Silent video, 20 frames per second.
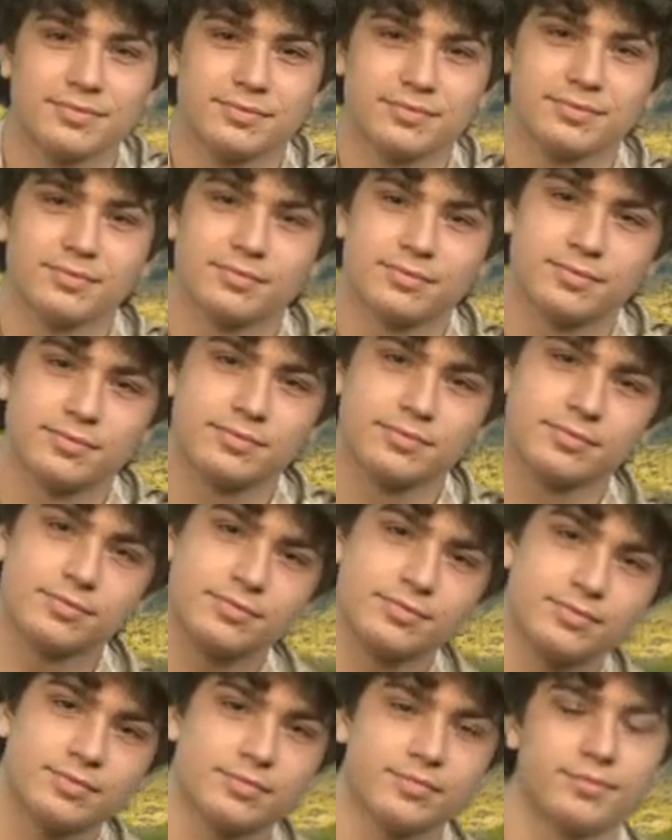
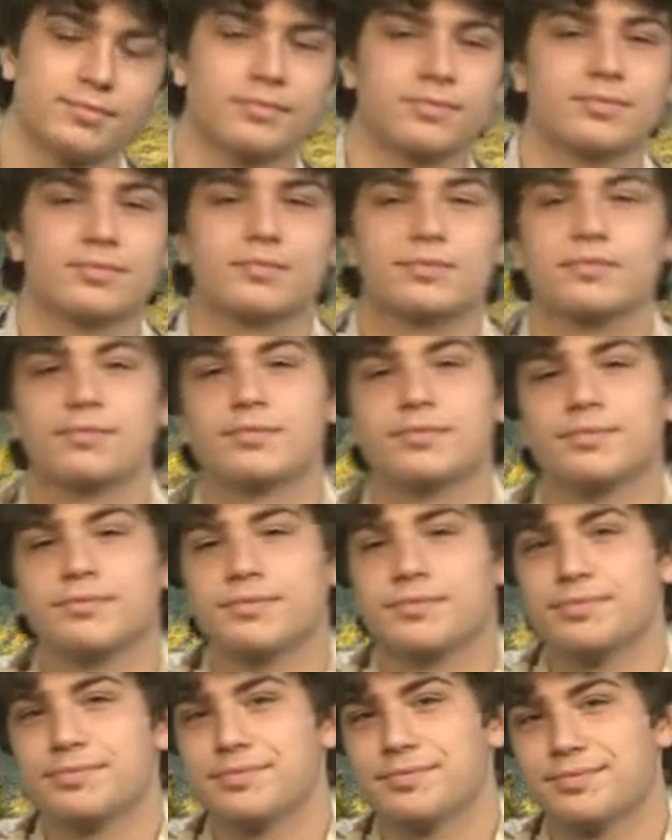
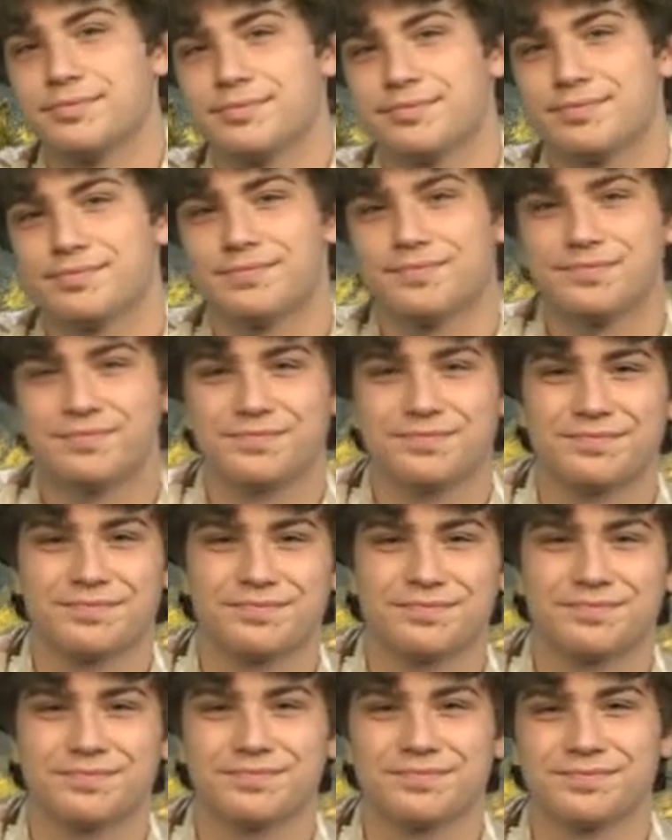
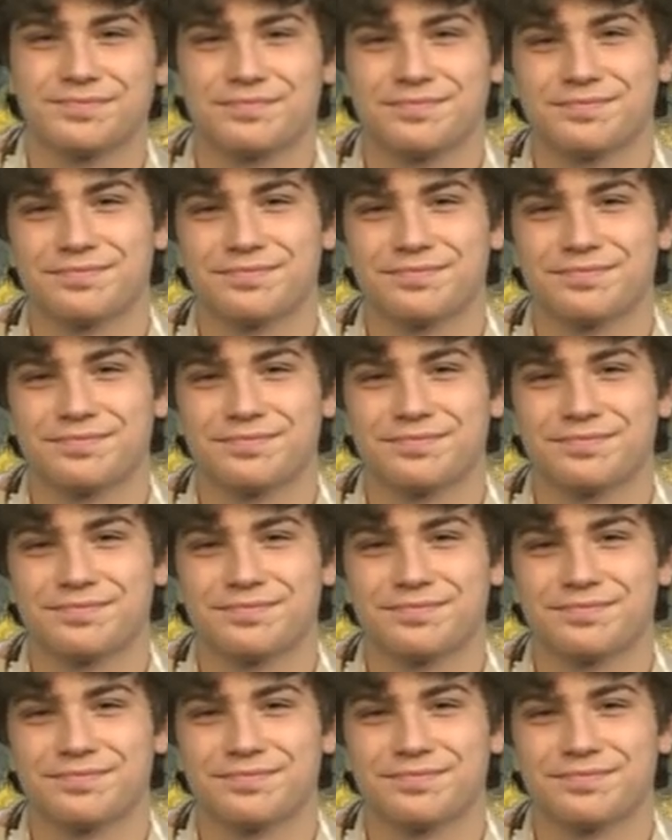No words are spoken by the person on screen.